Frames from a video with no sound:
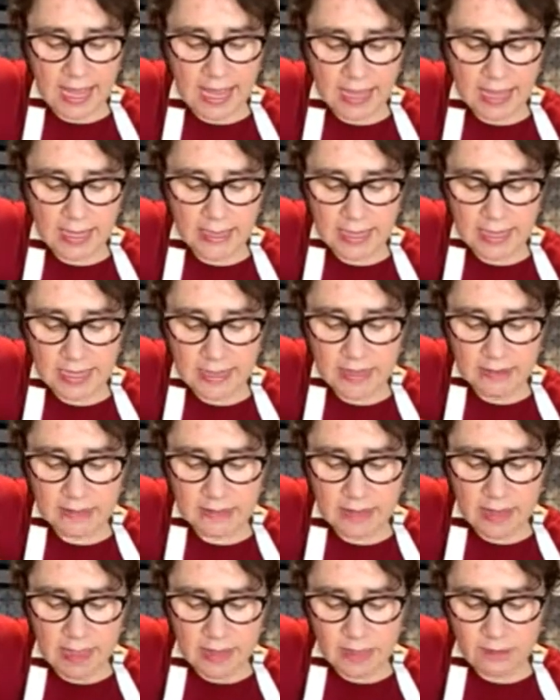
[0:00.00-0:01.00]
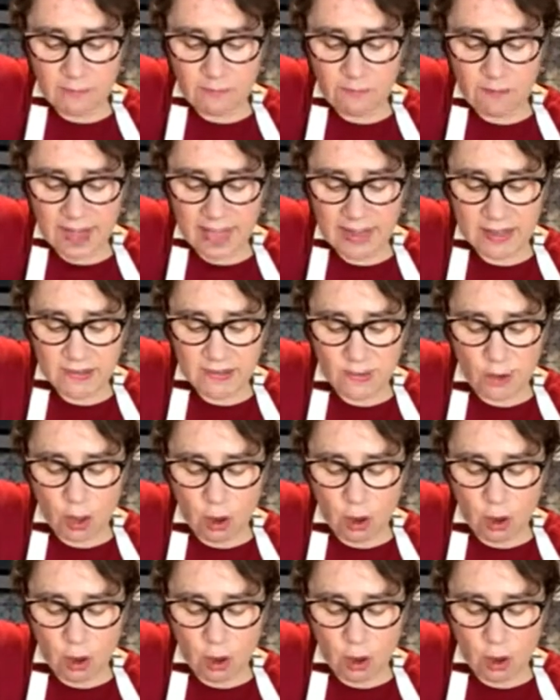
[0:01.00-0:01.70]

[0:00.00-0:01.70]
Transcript: and the fat has